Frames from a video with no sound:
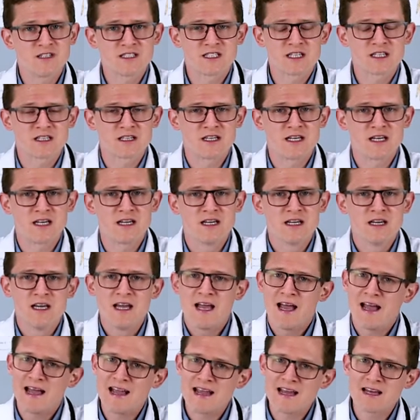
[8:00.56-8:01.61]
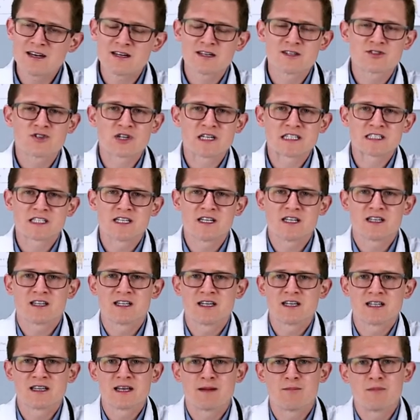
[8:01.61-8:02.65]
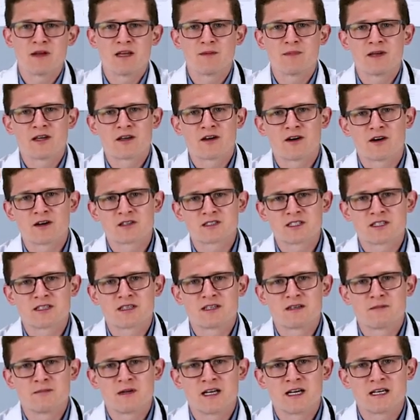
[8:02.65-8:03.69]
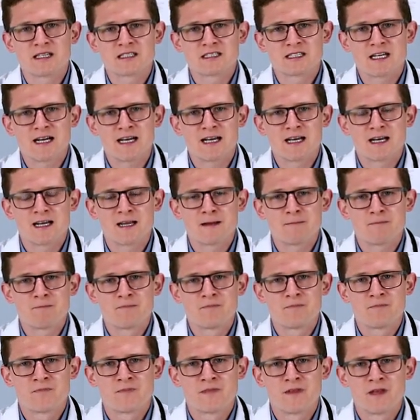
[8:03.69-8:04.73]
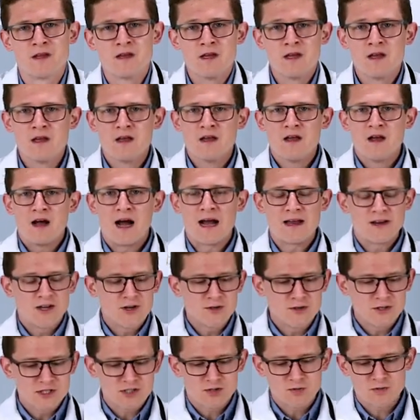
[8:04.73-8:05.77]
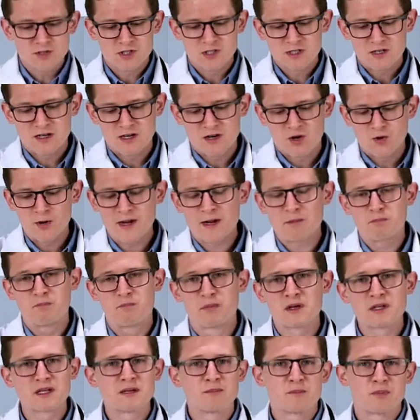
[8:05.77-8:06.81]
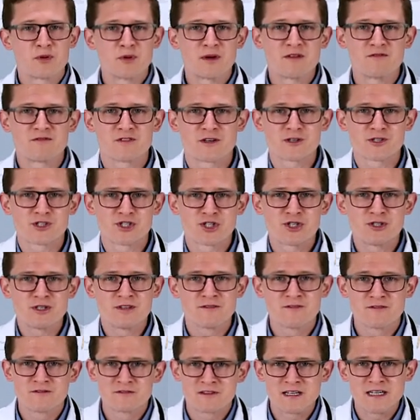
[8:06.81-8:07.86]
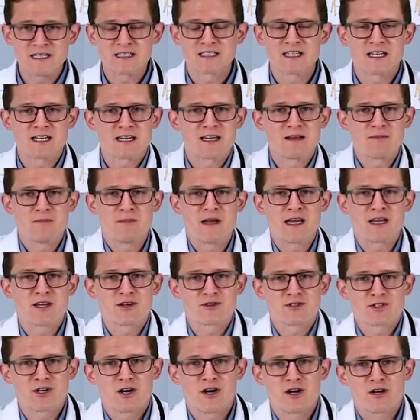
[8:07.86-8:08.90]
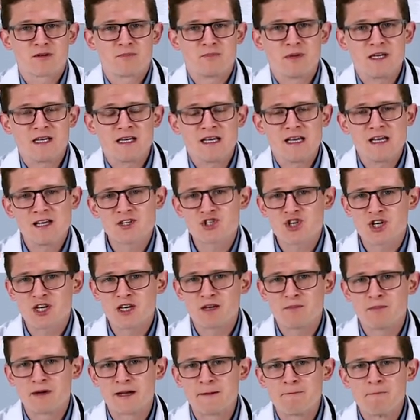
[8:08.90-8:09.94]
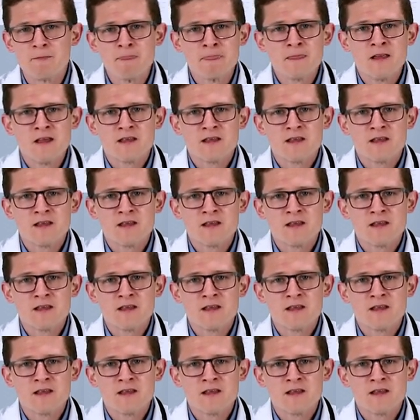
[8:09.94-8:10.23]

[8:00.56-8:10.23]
physically, and address anything that may be causing them anxiety. I know this was a quick bullet point version of things that can make your dog be itchy, but